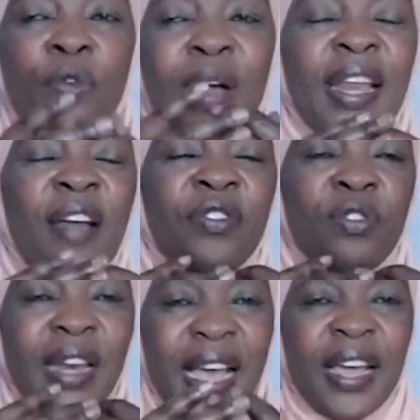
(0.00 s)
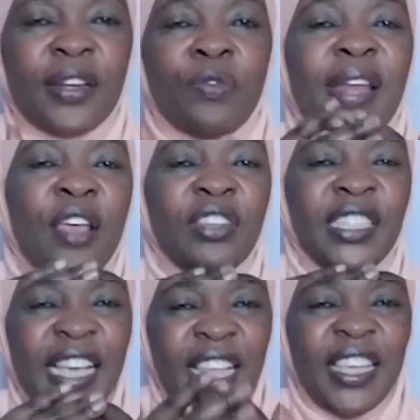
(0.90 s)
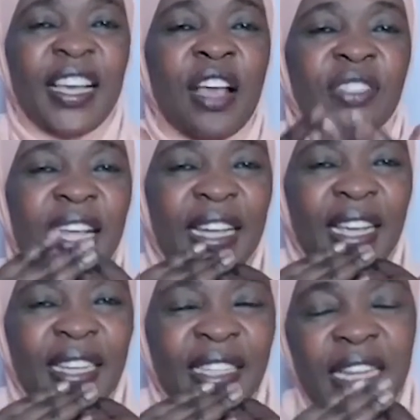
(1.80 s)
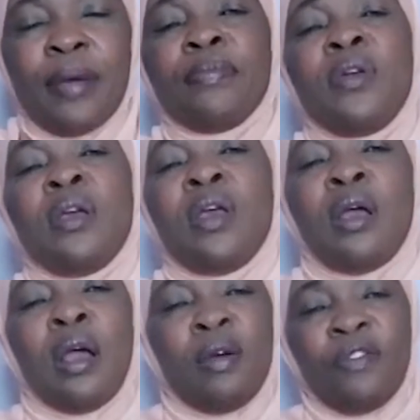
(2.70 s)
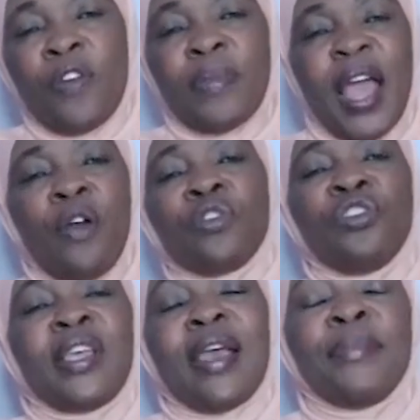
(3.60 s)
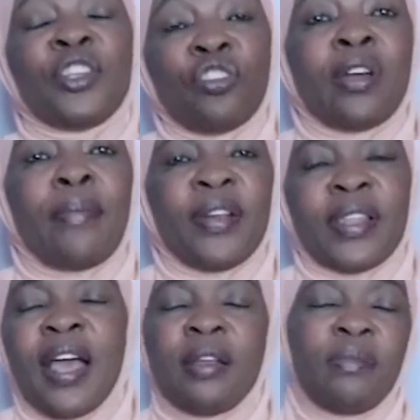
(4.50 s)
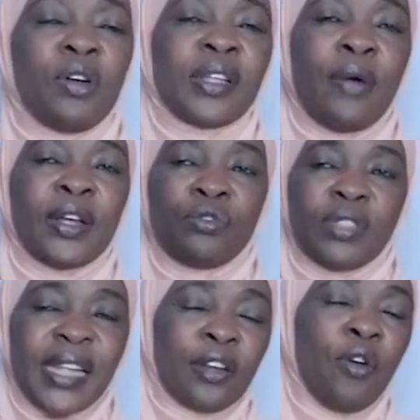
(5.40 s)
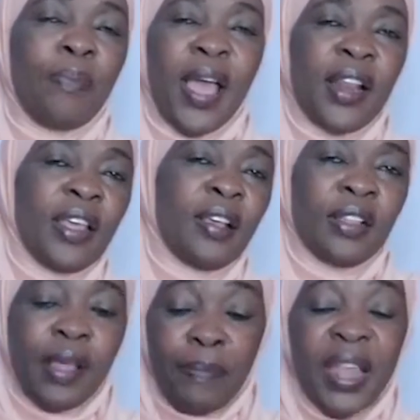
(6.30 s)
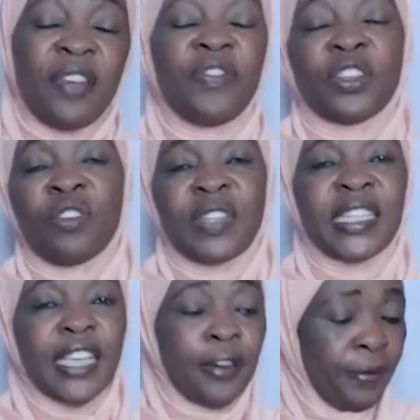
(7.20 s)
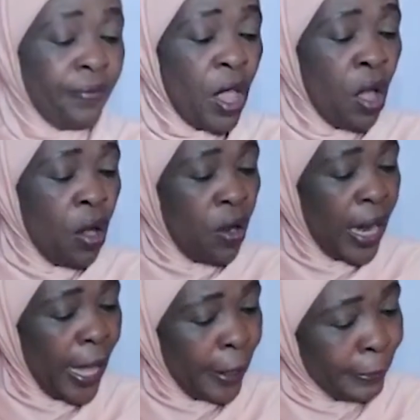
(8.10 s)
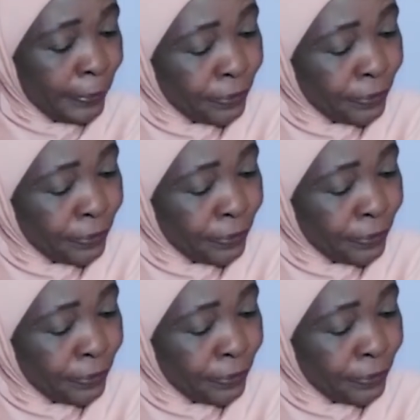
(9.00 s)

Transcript: What have you learned? What are you changing? Are you still taking a step? From now on, you hear me talking about that because I want to start compiling the benefits of this channel. Okay.